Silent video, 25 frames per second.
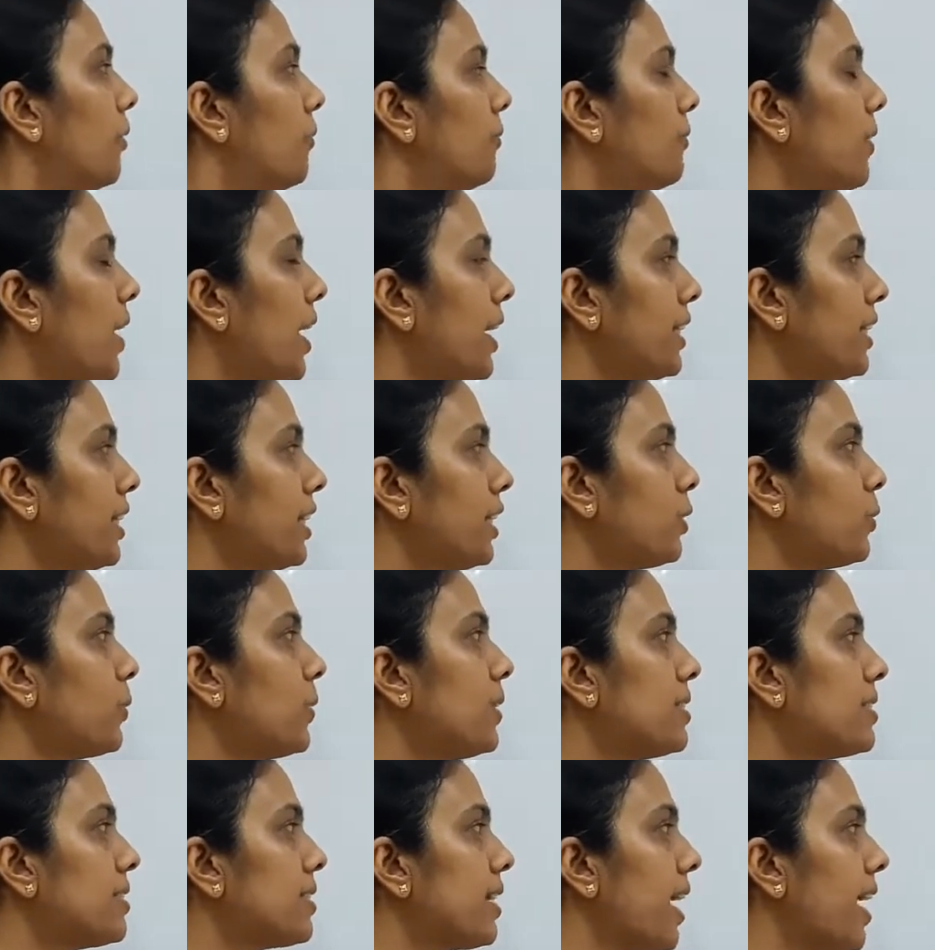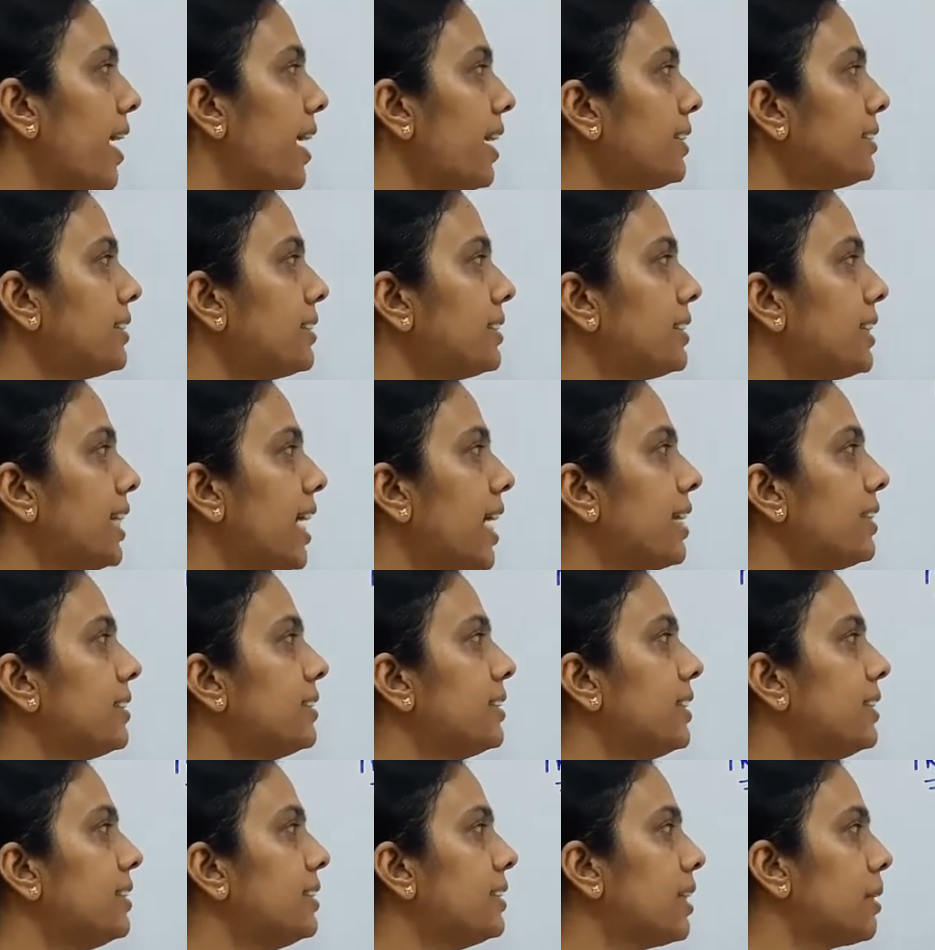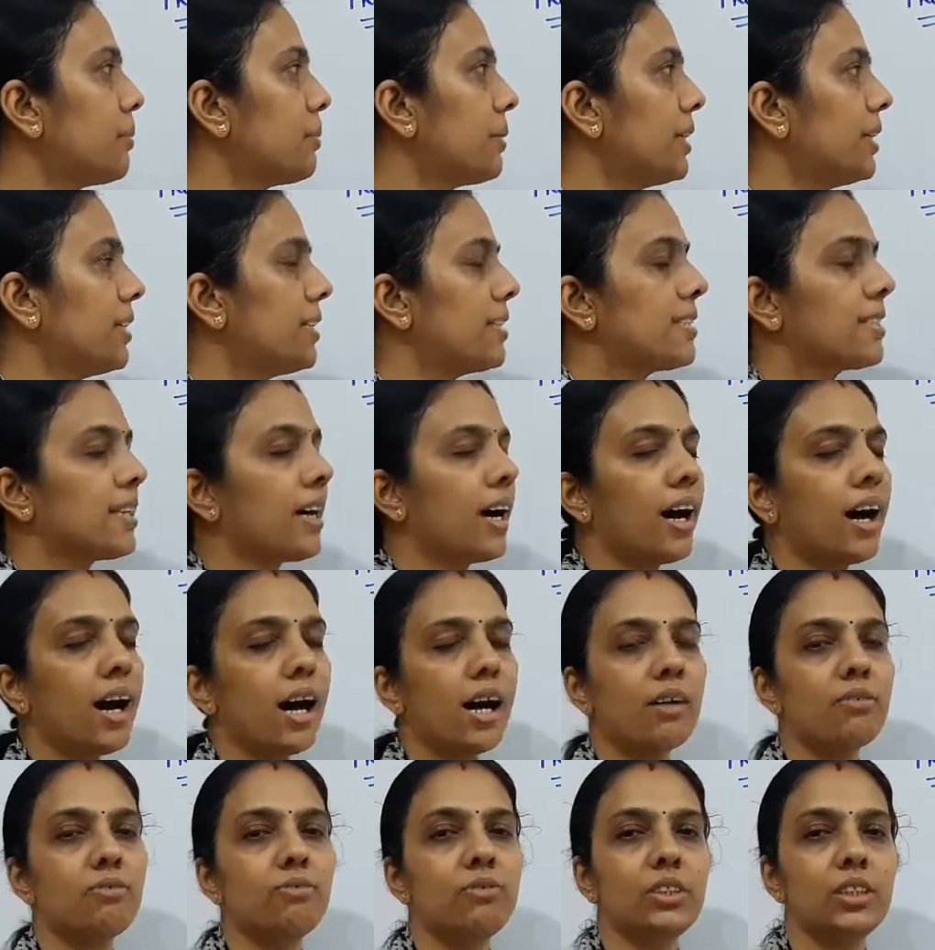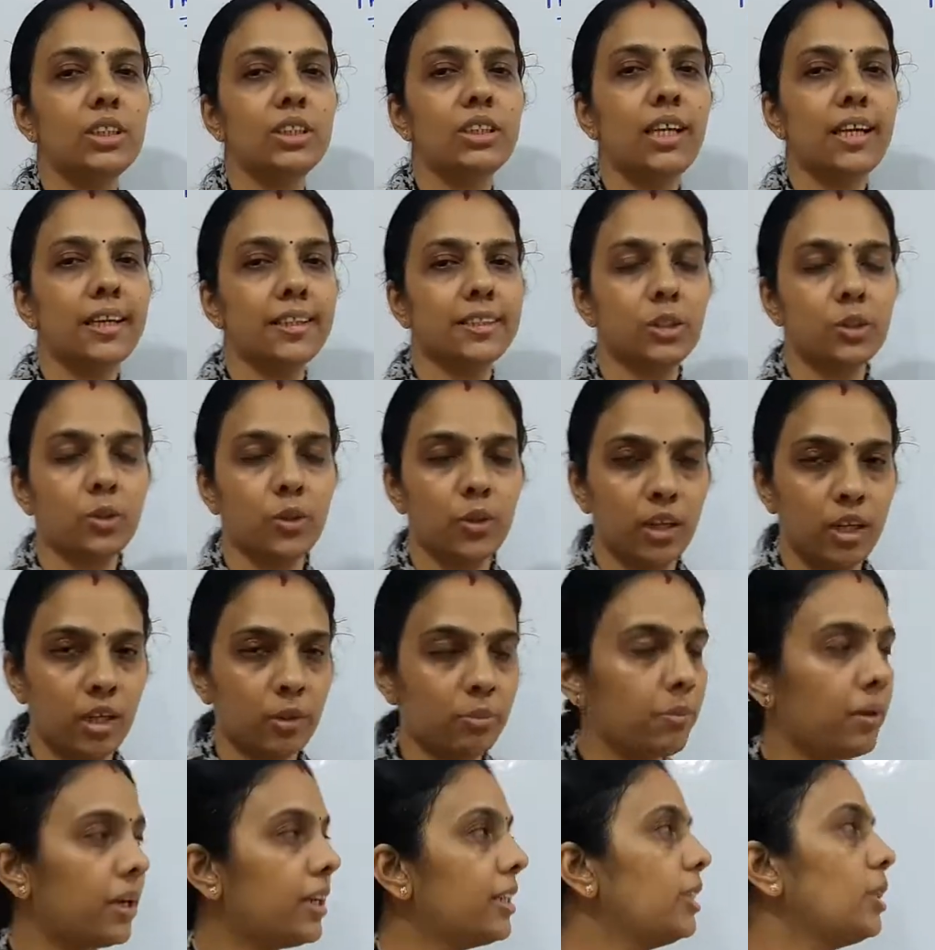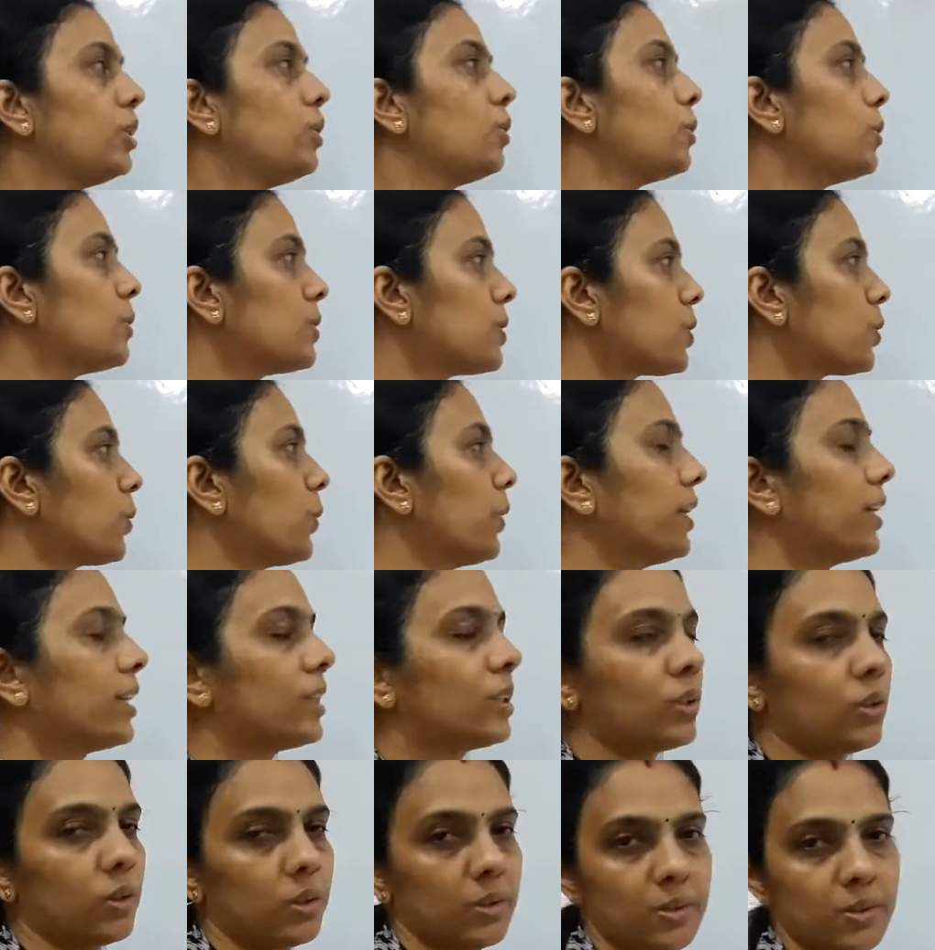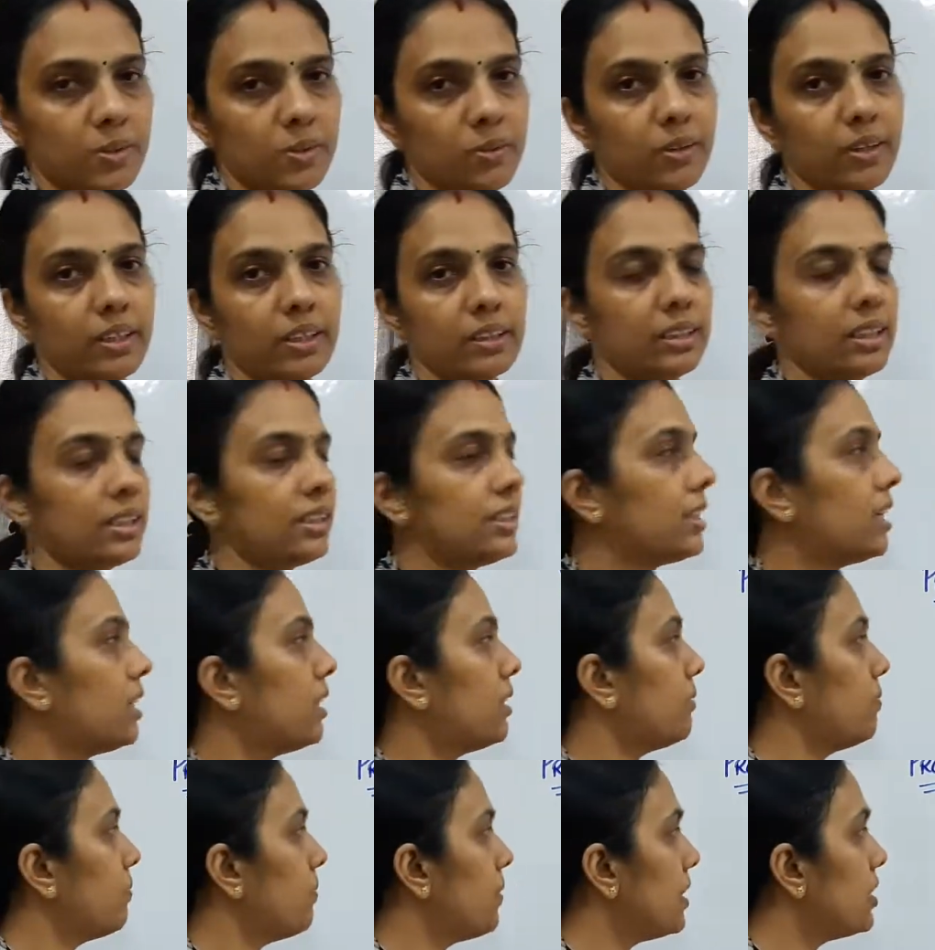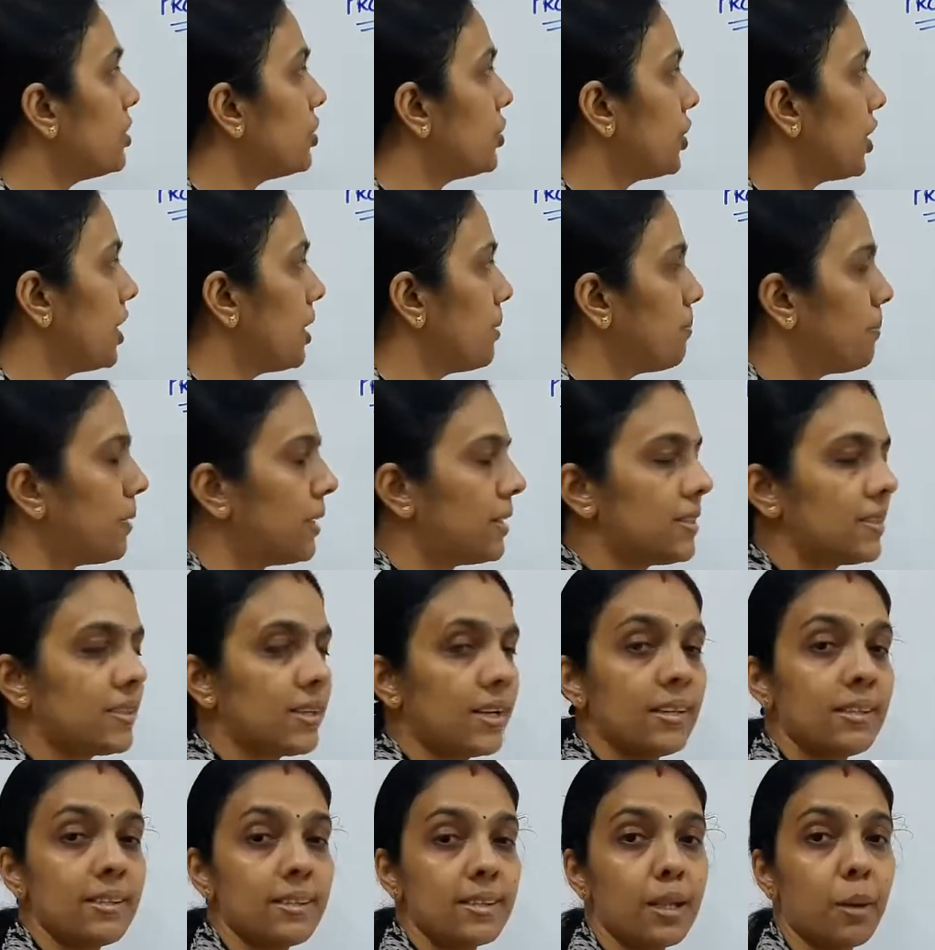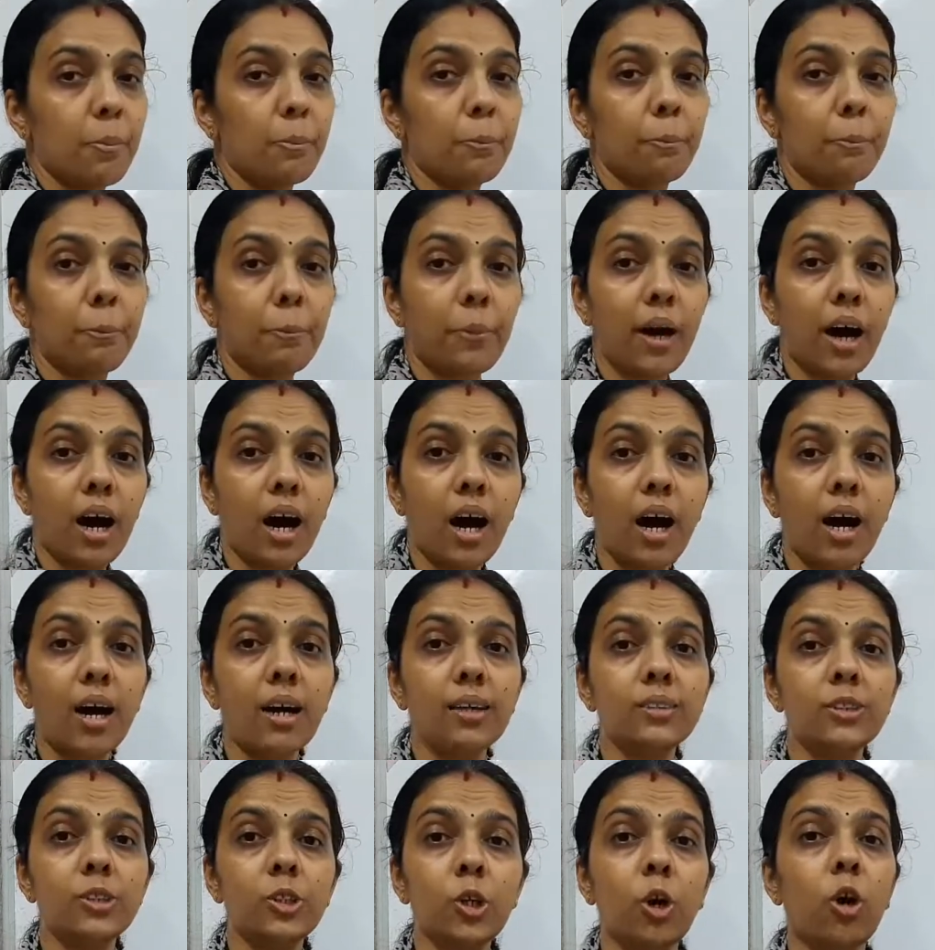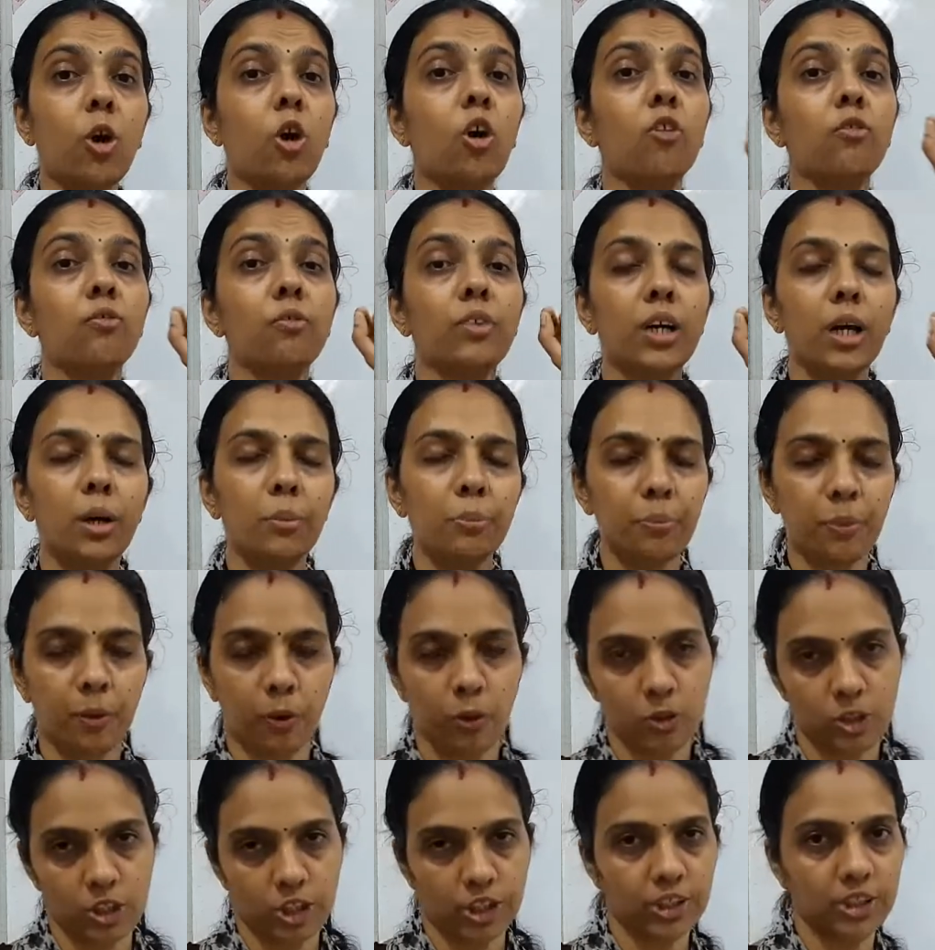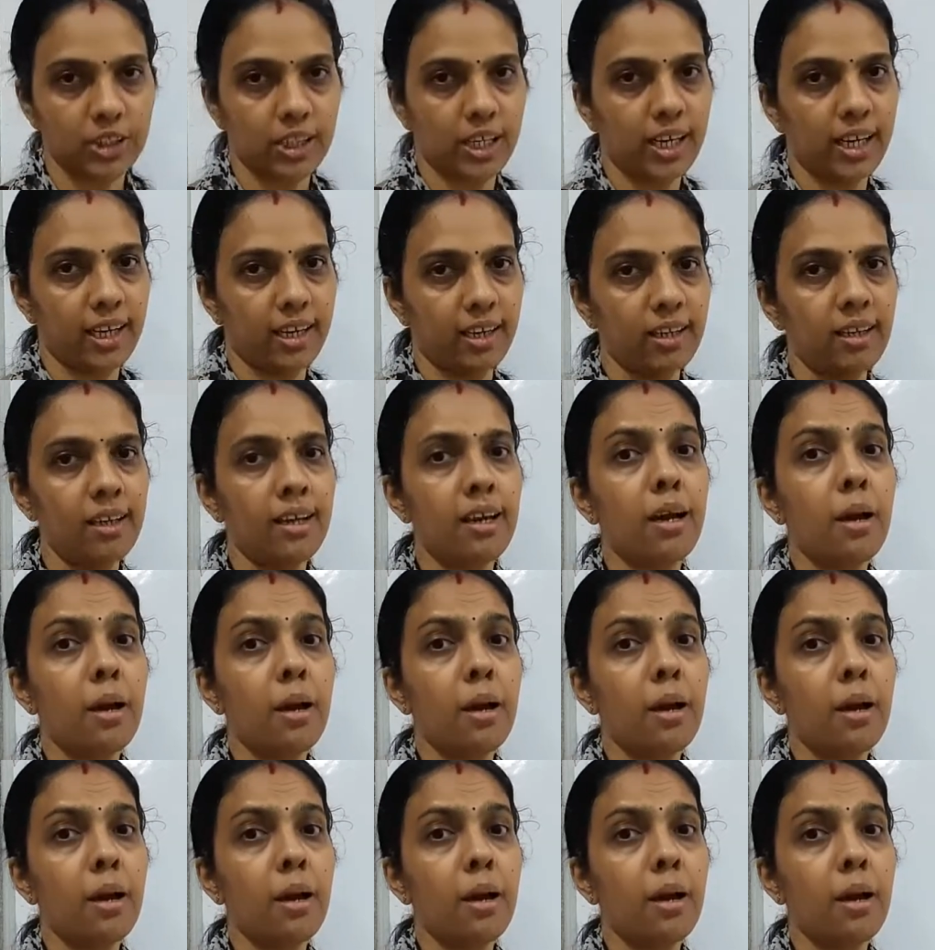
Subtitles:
y equals x tan theta minus half gx square by u square cos square theta, which represents the path of a projectile.